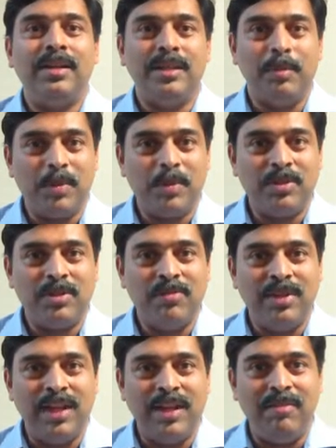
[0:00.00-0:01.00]
the purpose
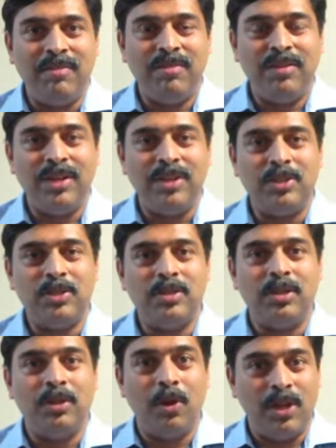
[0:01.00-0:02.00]
of life is
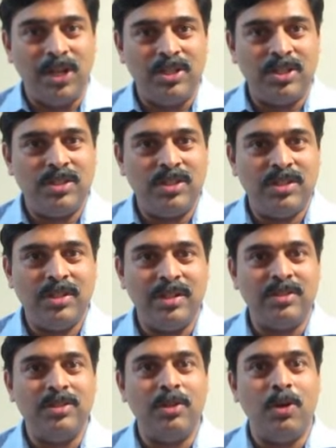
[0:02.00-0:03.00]

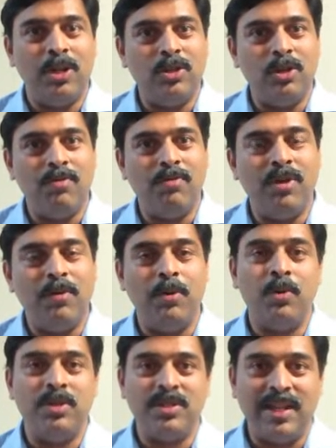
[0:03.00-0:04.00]
knowledge of
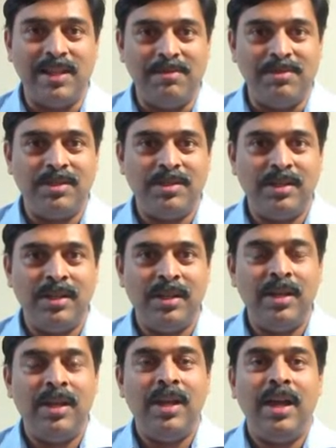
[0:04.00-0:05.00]
our own selves.
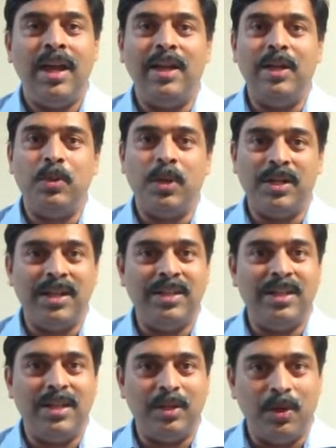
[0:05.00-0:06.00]
And to
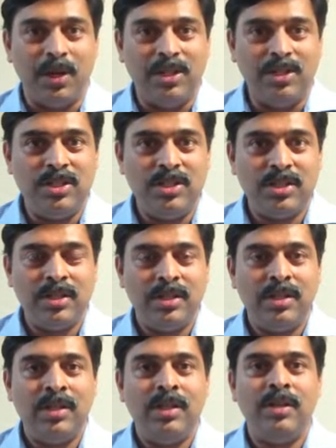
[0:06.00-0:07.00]
attain that knowledge,
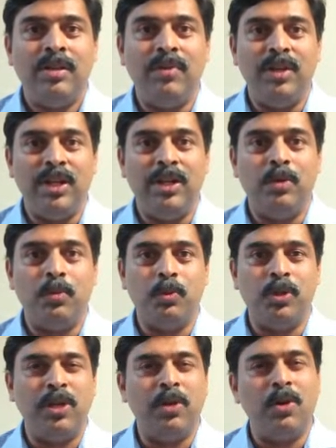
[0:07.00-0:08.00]
we need to
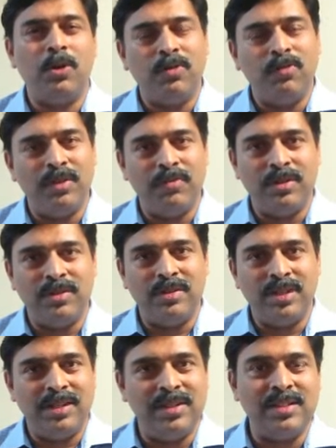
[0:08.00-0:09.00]
put in a lot of efforts.
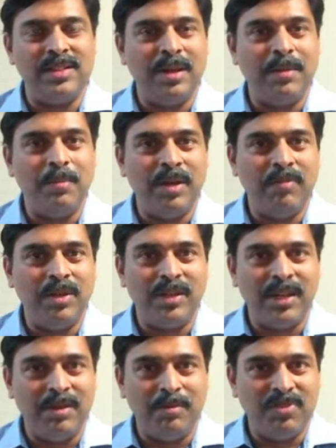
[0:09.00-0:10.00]
It doesn't come by
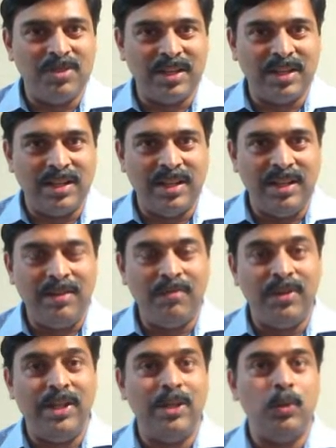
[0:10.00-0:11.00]
working physically,
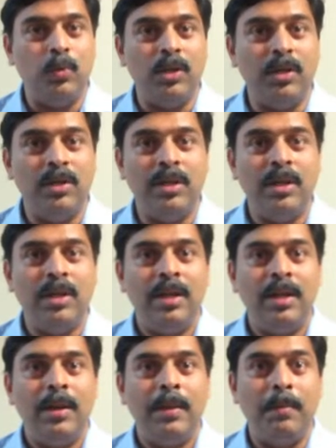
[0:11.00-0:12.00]
we need to
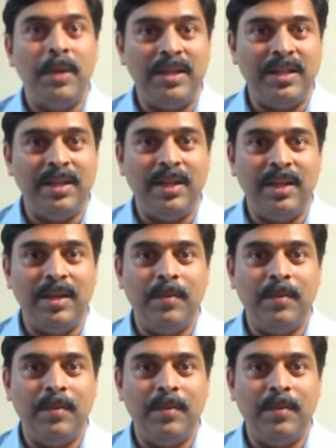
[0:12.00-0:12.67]
work mentally.